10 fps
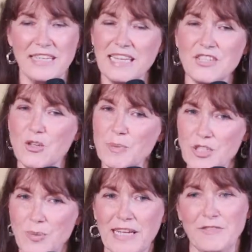The next year
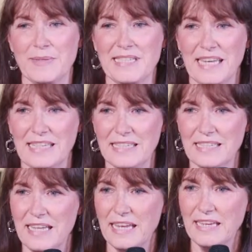was
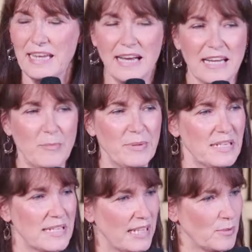12%, and then a
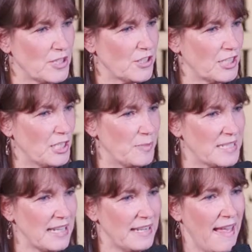couple years later was
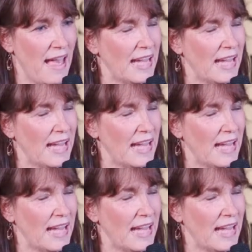13%.